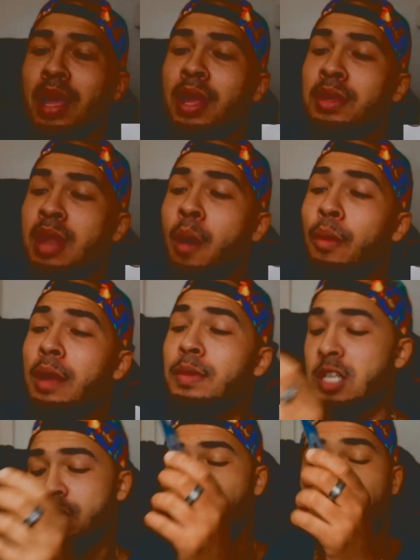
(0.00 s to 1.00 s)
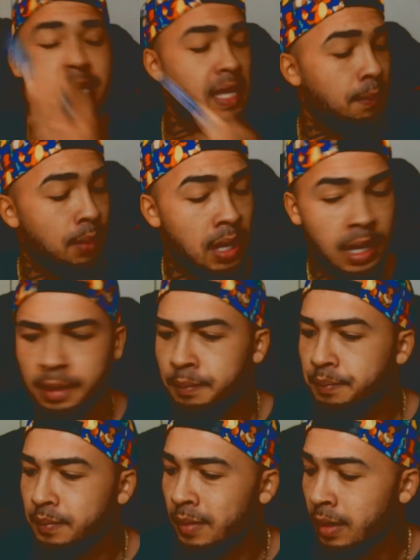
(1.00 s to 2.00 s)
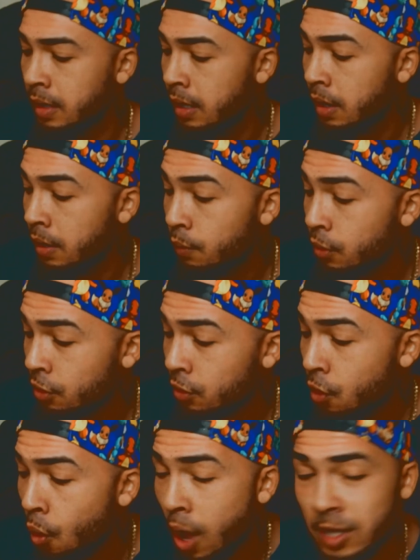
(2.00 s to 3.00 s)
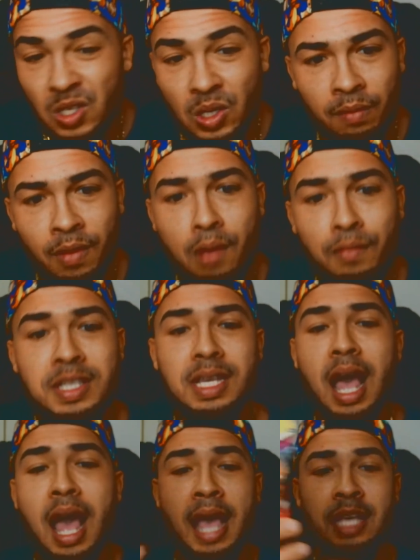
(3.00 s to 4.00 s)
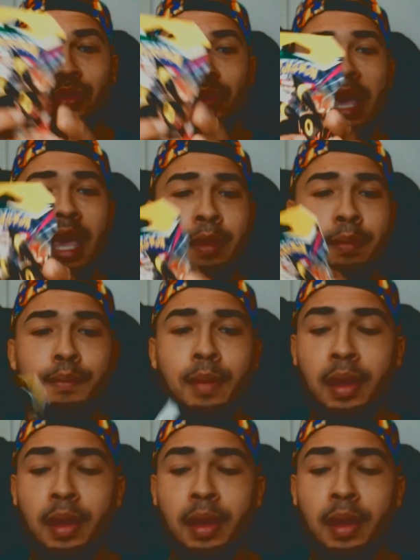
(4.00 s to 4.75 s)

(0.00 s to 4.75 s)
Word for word: Not what I was expecting, but we're going to go on to the Evolving Skies, okay?